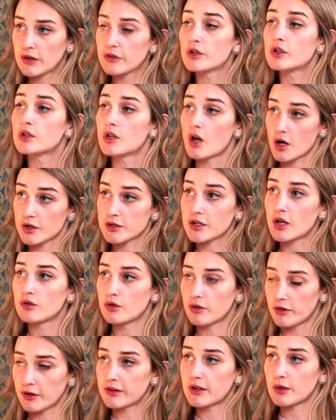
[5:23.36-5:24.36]
The lockdown,
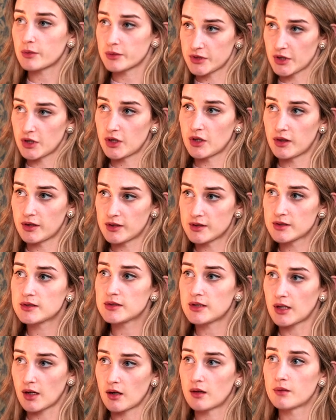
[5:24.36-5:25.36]
you think that was a good th-
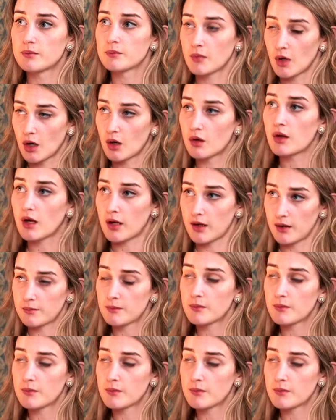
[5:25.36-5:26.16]
yeah yeah exactly.